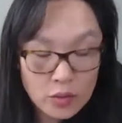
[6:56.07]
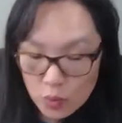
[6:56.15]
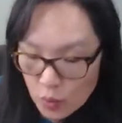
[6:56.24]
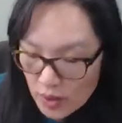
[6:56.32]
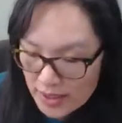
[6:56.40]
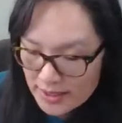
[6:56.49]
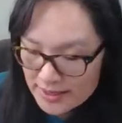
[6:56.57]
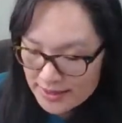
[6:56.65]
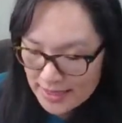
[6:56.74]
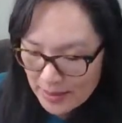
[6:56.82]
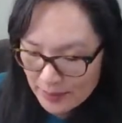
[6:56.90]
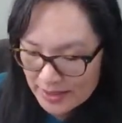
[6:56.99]
what is
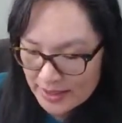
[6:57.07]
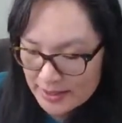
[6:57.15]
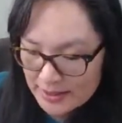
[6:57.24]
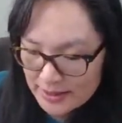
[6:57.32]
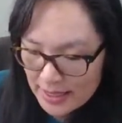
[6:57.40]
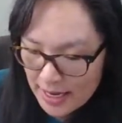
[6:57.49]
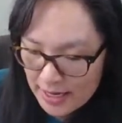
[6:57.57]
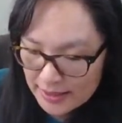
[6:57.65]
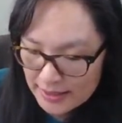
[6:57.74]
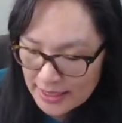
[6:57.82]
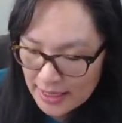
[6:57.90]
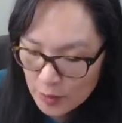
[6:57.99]
an abacus,
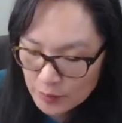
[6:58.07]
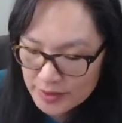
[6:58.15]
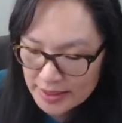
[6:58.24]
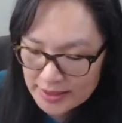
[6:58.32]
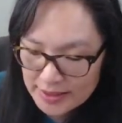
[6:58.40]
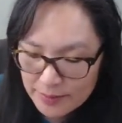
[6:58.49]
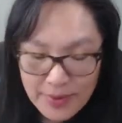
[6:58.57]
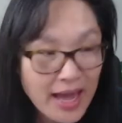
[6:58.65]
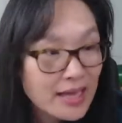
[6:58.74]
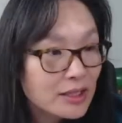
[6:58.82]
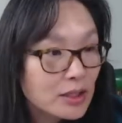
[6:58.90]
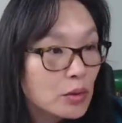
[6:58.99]
and it's a
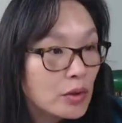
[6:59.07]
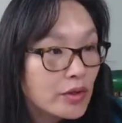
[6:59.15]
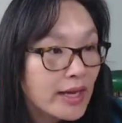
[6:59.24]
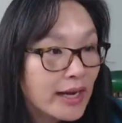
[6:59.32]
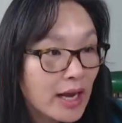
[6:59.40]
math tool that